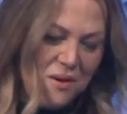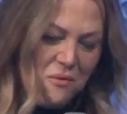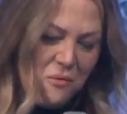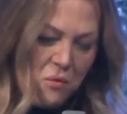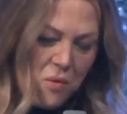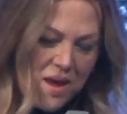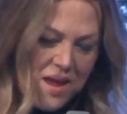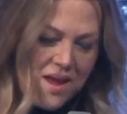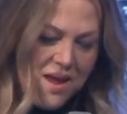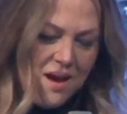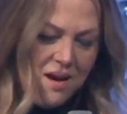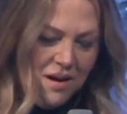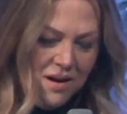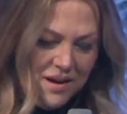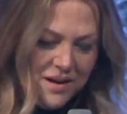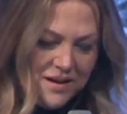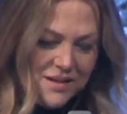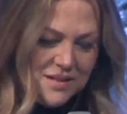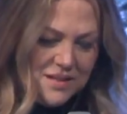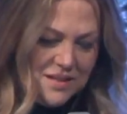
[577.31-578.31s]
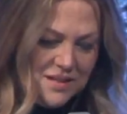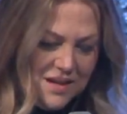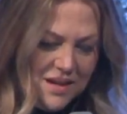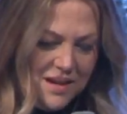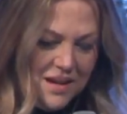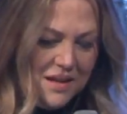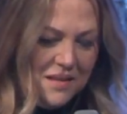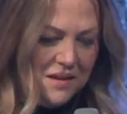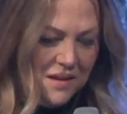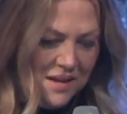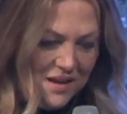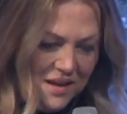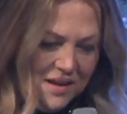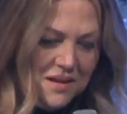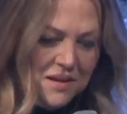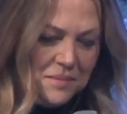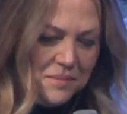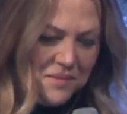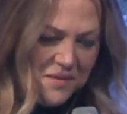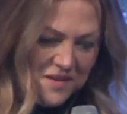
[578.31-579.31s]
We are going to study the
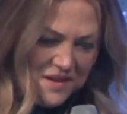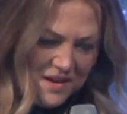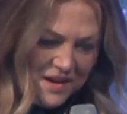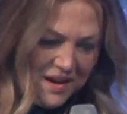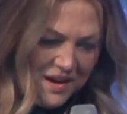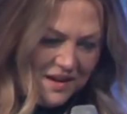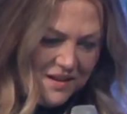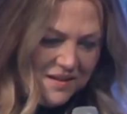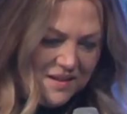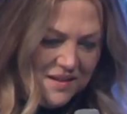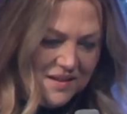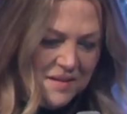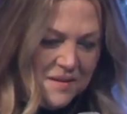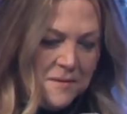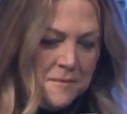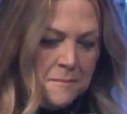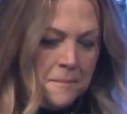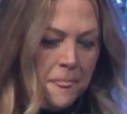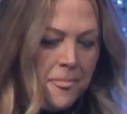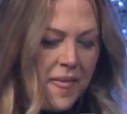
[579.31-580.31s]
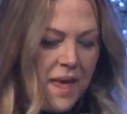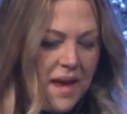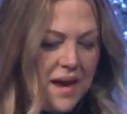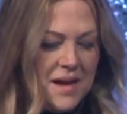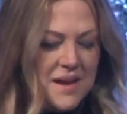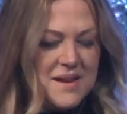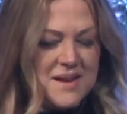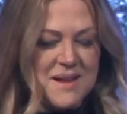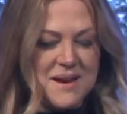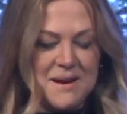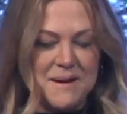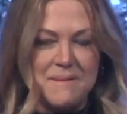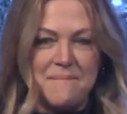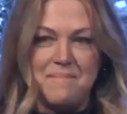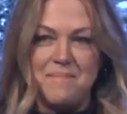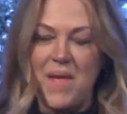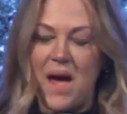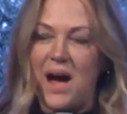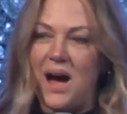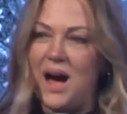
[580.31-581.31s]
kingdom tonight. And
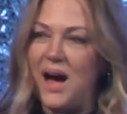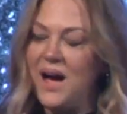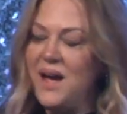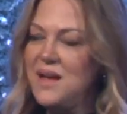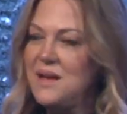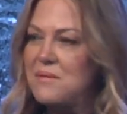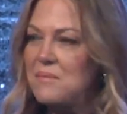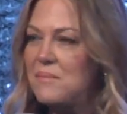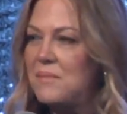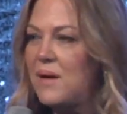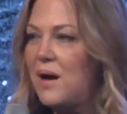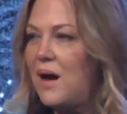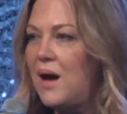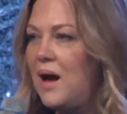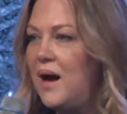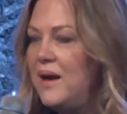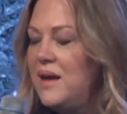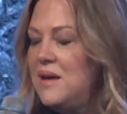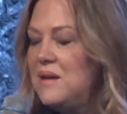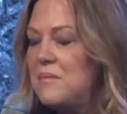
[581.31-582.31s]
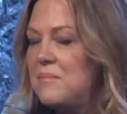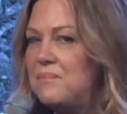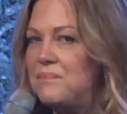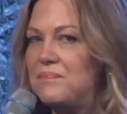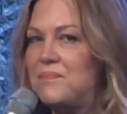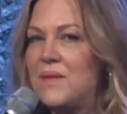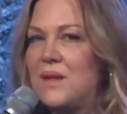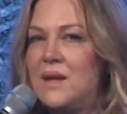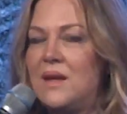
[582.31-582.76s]
I am.